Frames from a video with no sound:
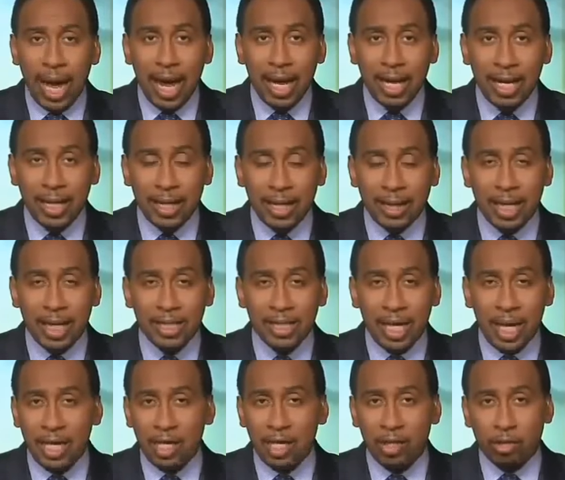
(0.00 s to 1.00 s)
denying that
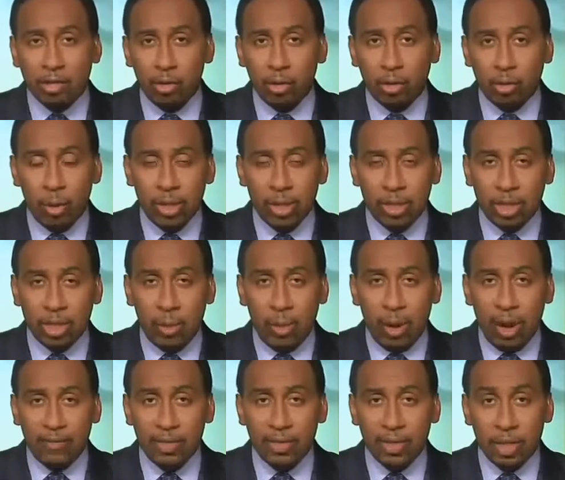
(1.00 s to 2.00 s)
there's any truth
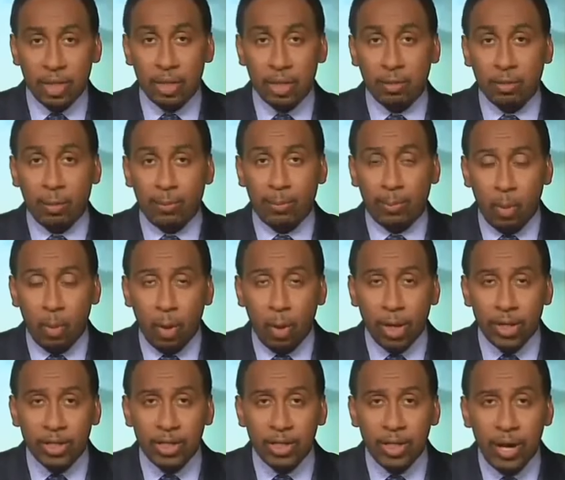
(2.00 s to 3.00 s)
whatsoever to the
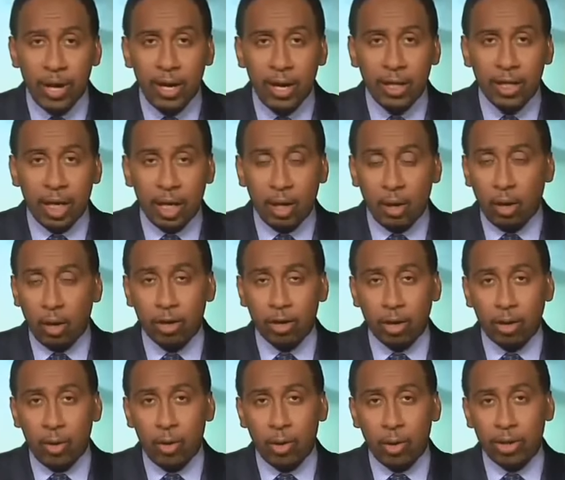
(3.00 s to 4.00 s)
reports. They're
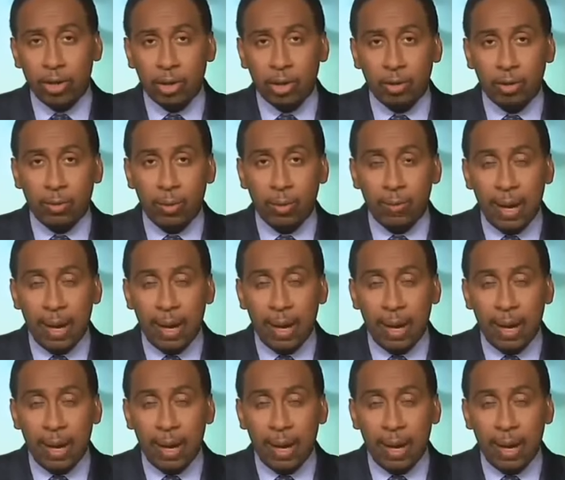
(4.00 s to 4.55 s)
also going to